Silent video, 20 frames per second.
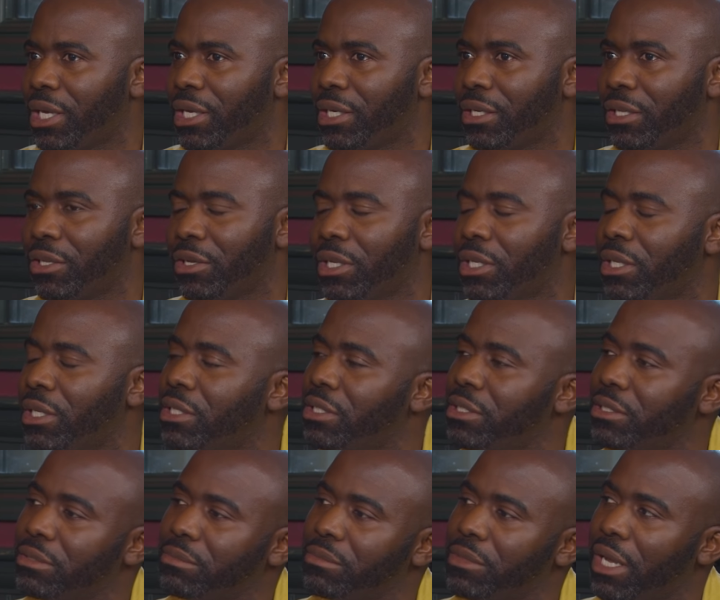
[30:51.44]
Yeah. You know, yeah. And I
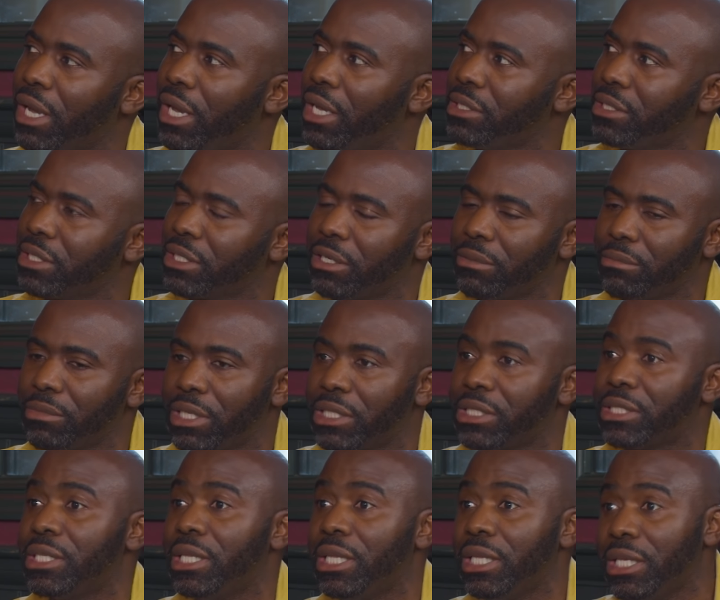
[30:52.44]
see guys are coming in. I
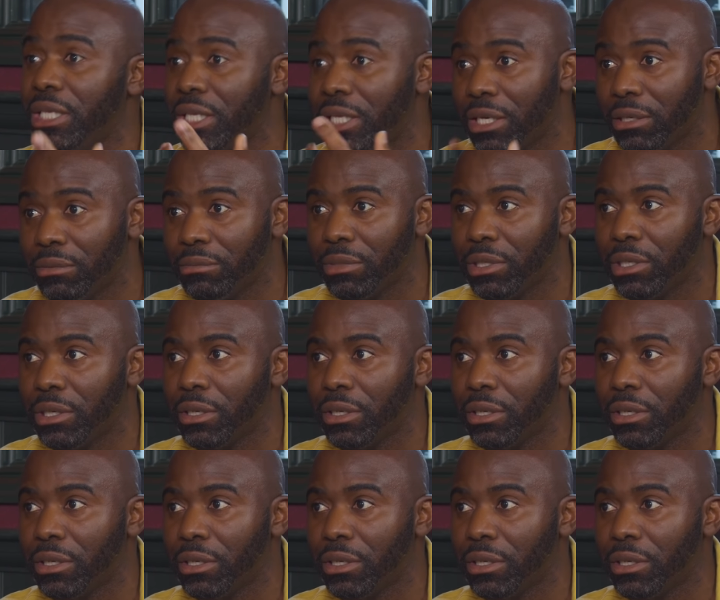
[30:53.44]
see Liam.